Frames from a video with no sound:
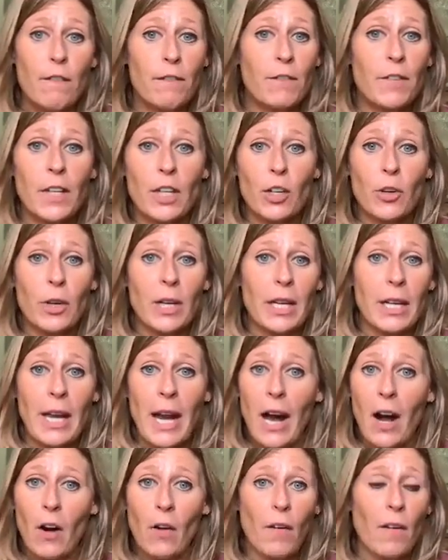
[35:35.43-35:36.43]
figuring it
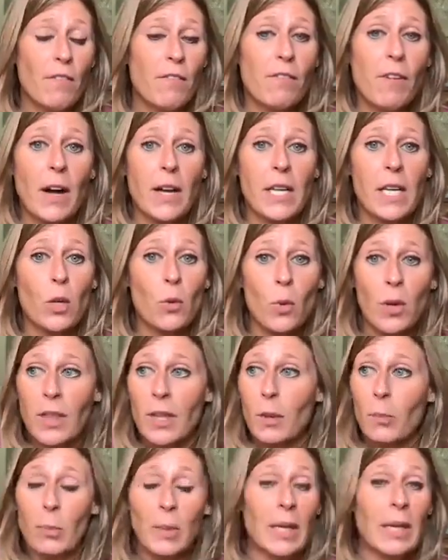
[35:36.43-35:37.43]
out, fucking with
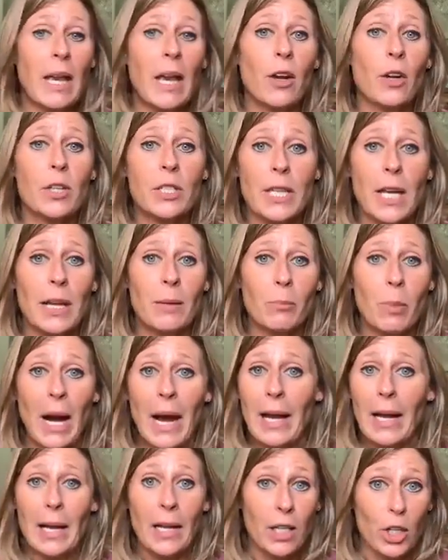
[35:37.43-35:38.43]
it, being entertained
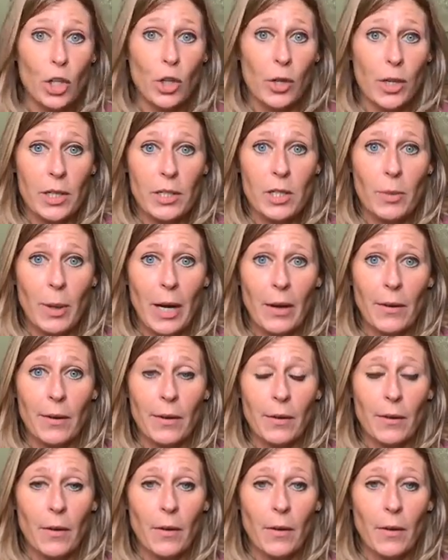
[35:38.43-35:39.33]
by it, and curious about it.